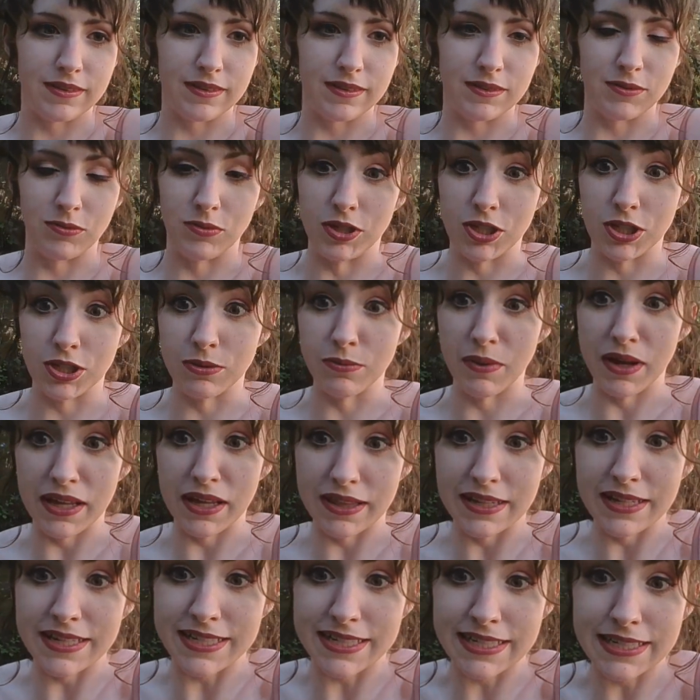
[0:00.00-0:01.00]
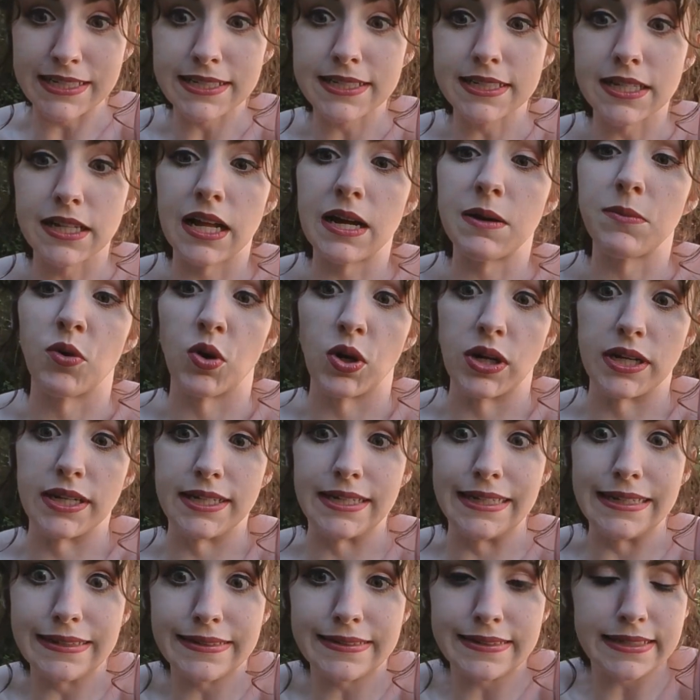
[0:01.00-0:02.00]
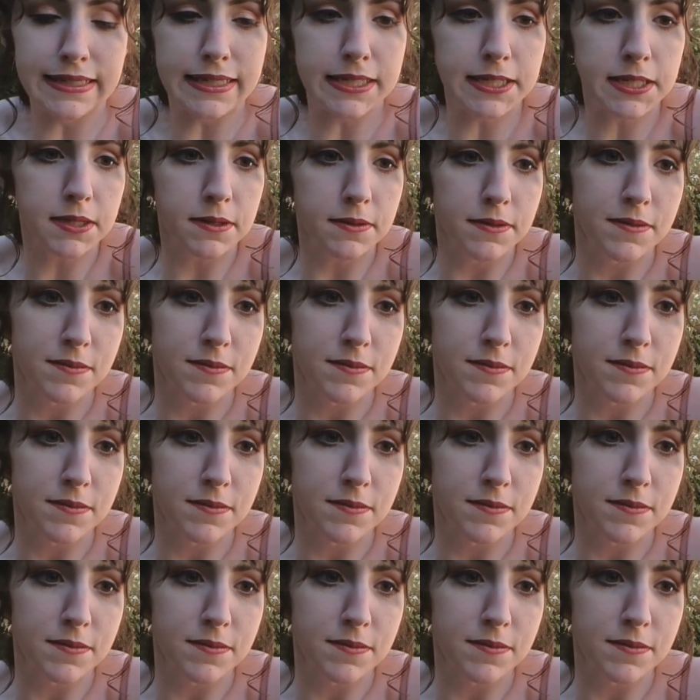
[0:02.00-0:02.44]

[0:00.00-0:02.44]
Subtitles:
We should make these things a lot more easy.